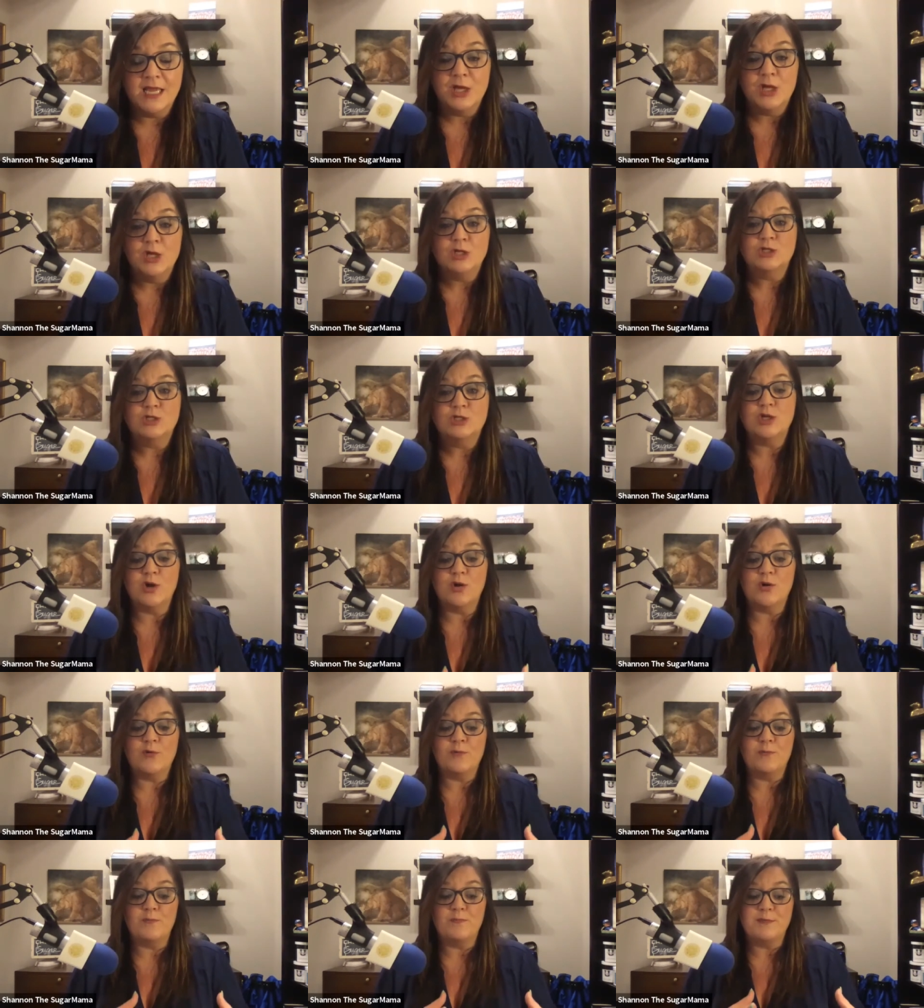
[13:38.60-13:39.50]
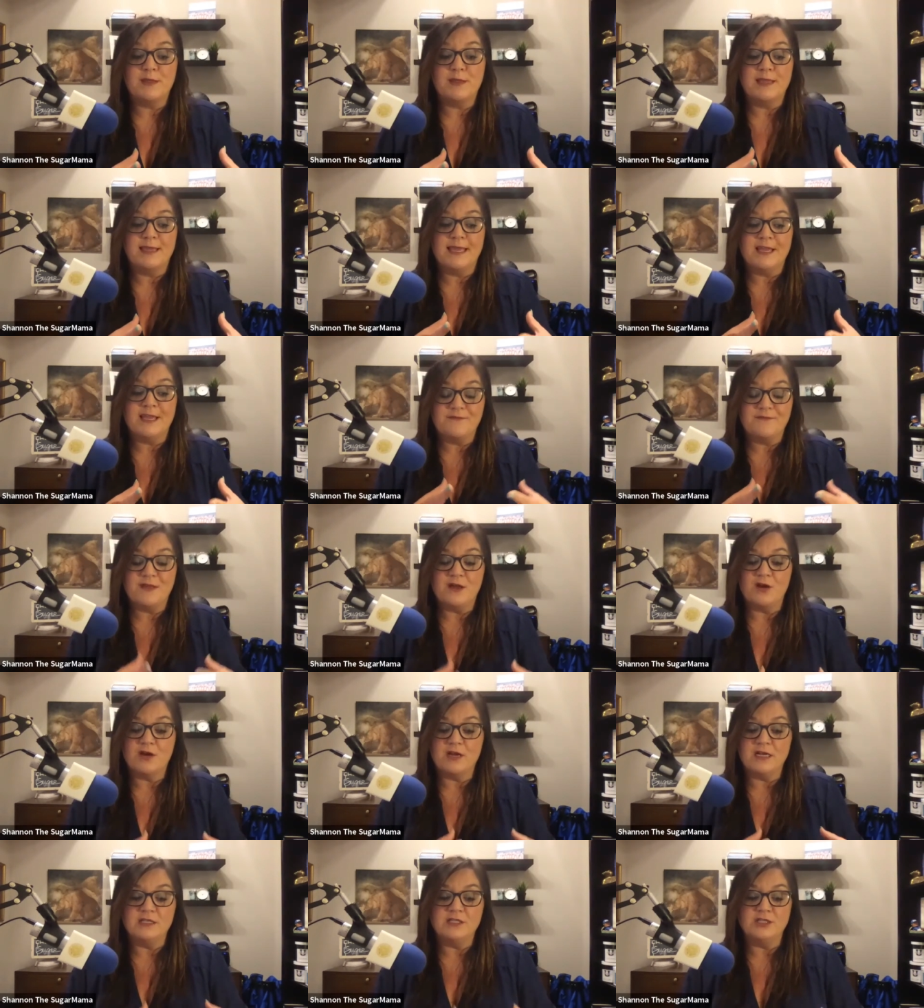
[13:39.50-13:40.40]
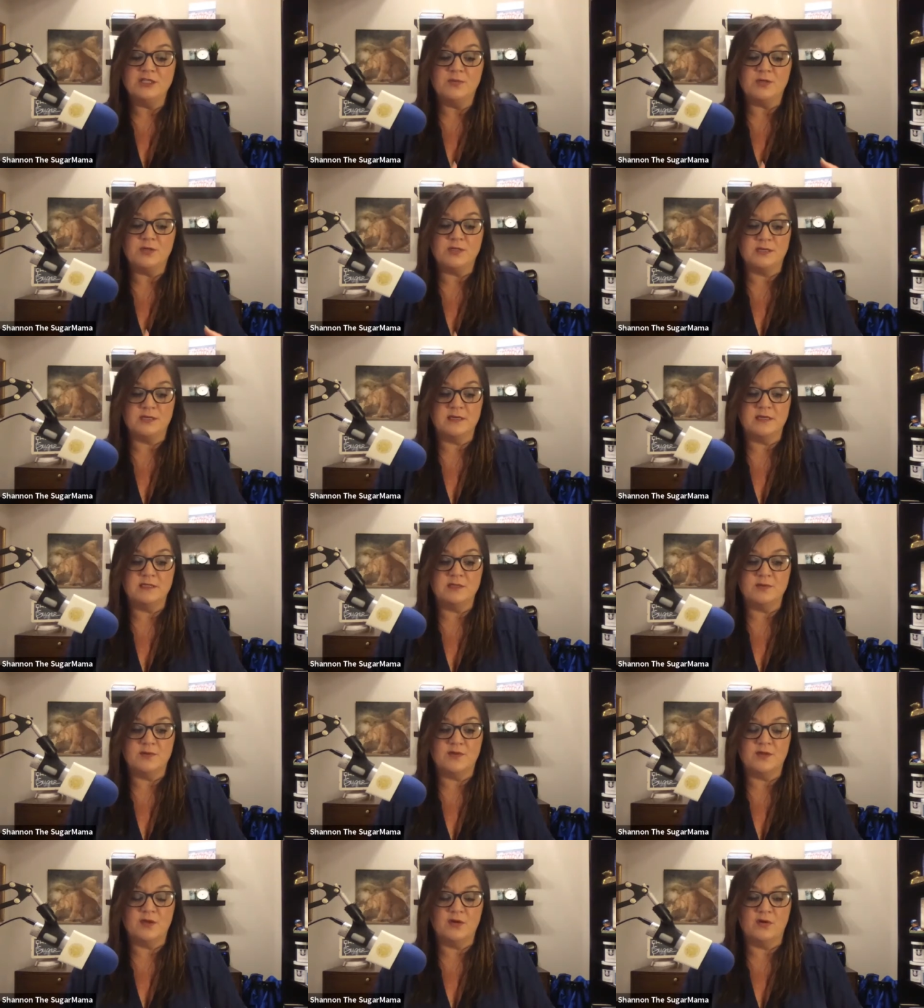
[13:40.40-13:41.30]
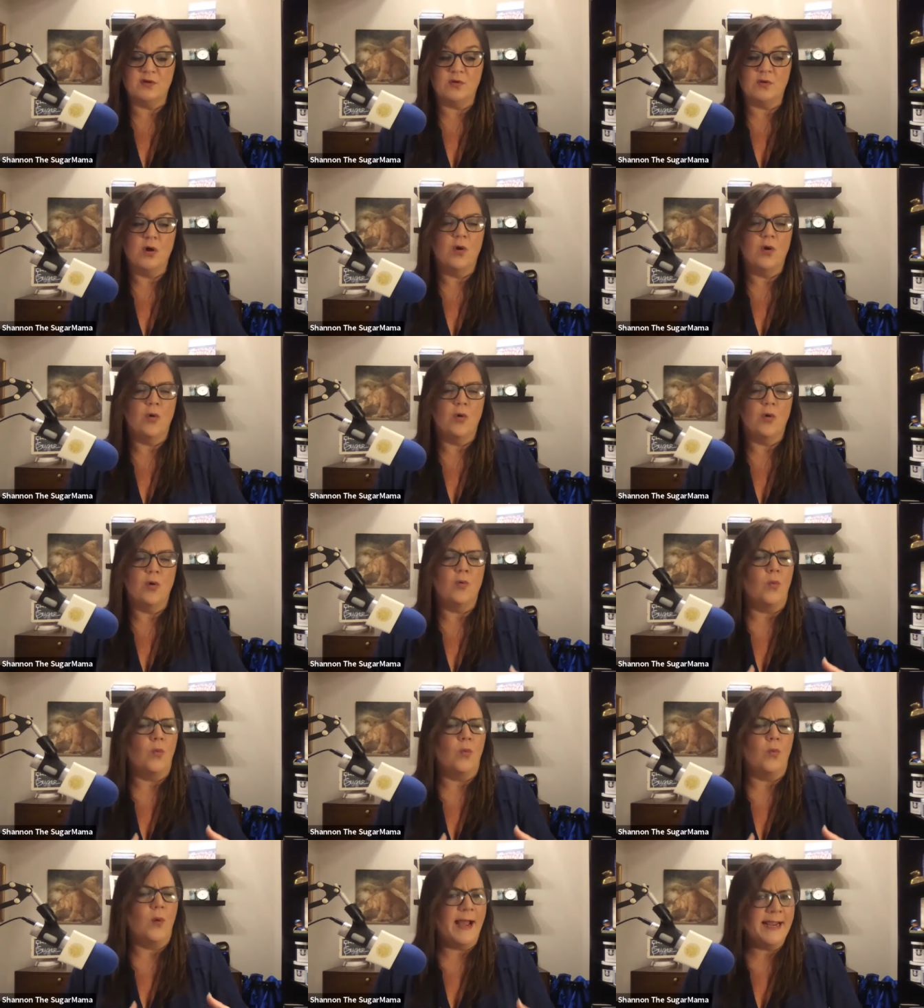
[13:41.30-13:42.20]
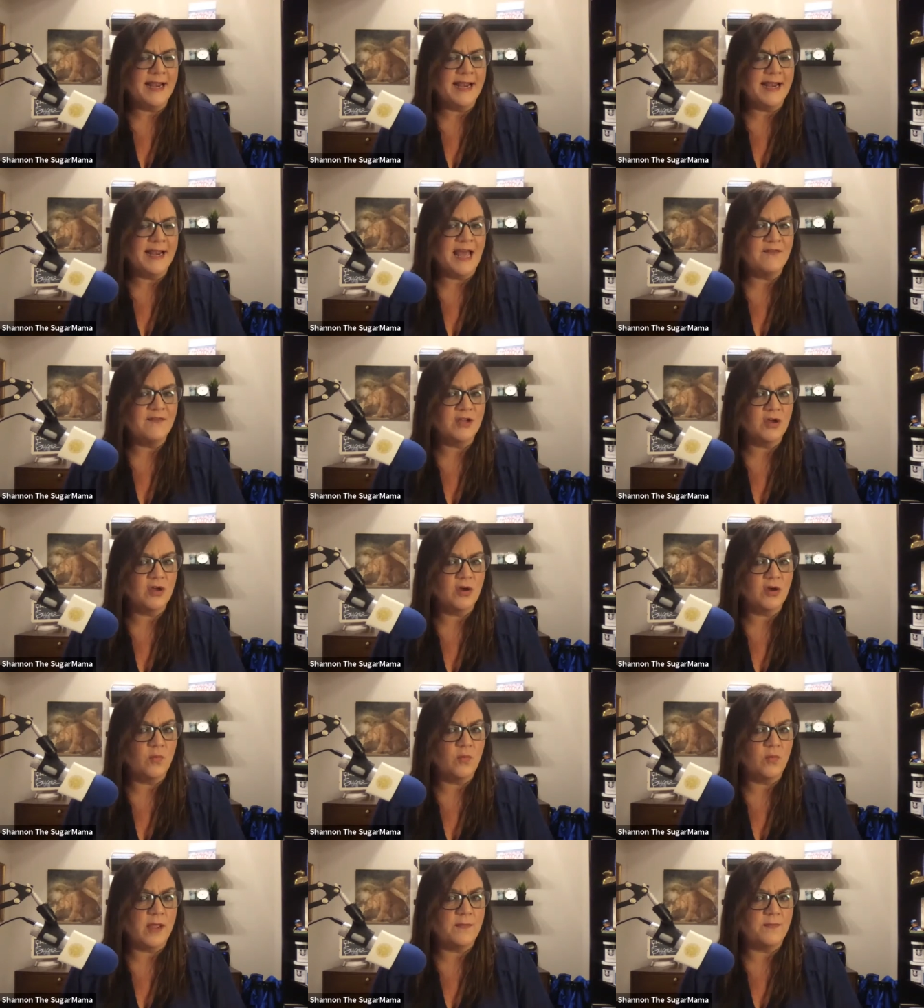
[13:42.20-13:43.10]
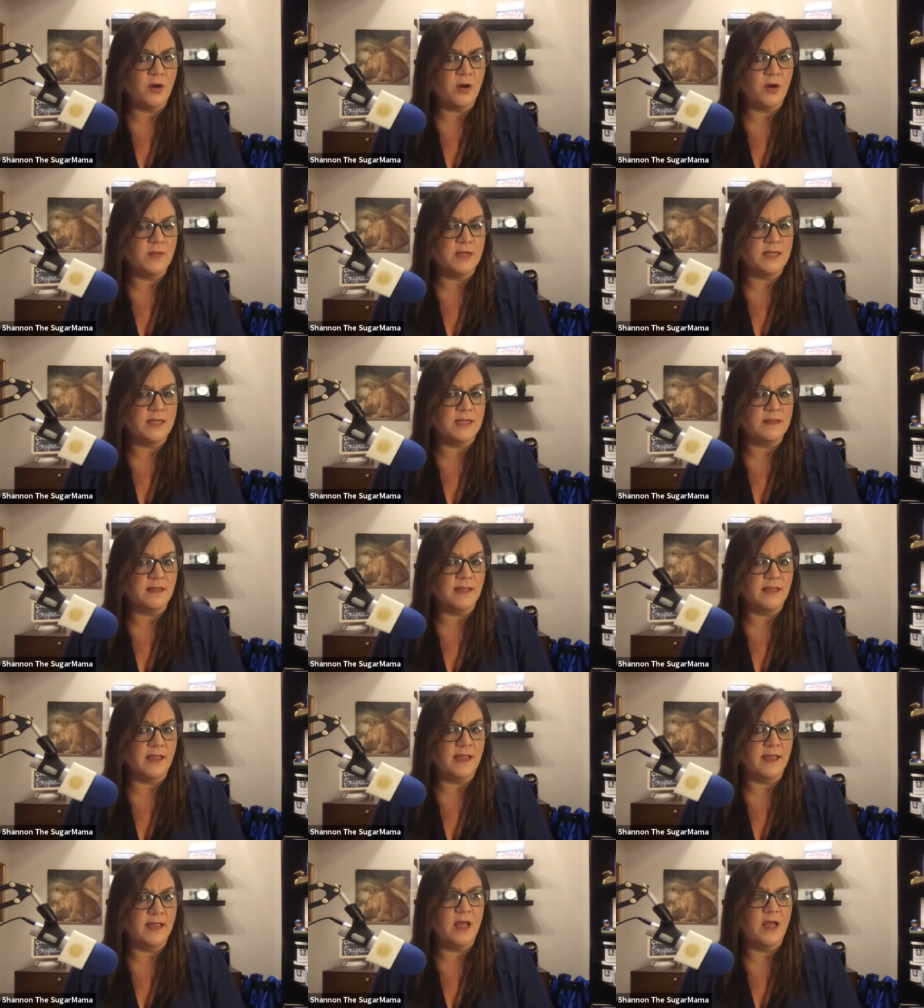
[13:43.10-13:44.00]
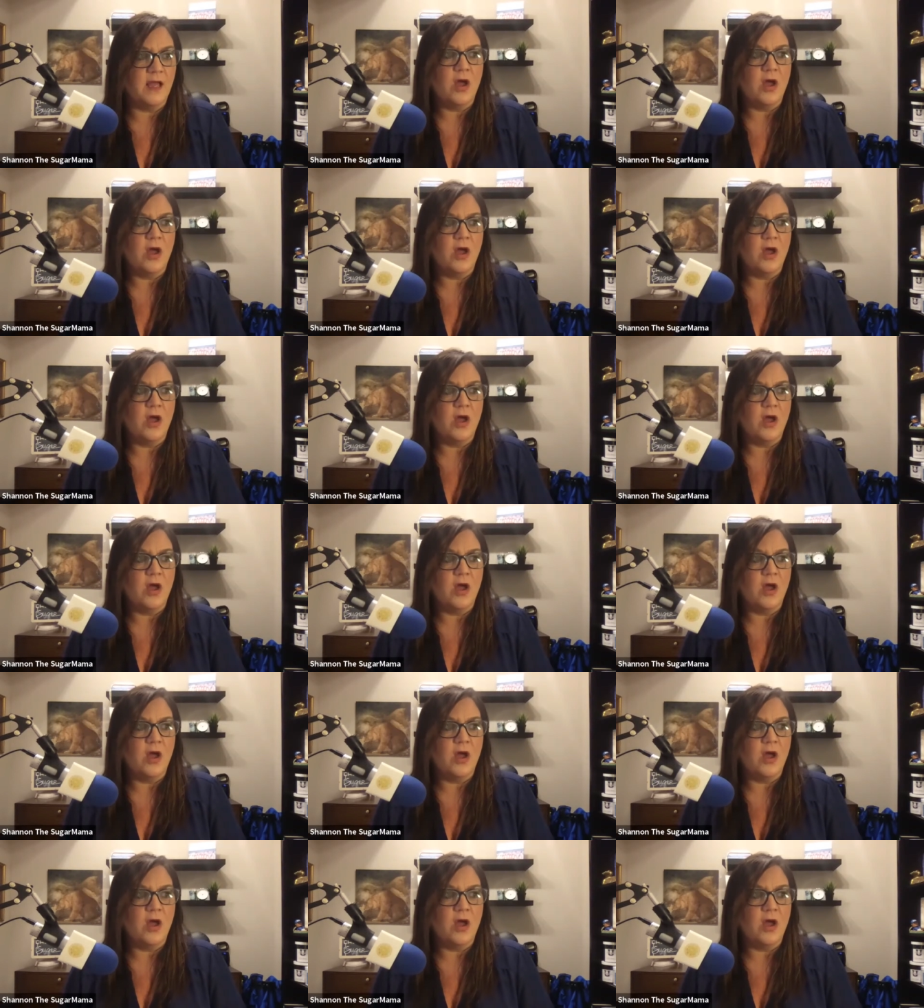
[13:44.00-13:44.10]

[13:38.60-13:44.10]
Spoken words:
So if they're going to do Brazilians with you, why not have it go away permanently?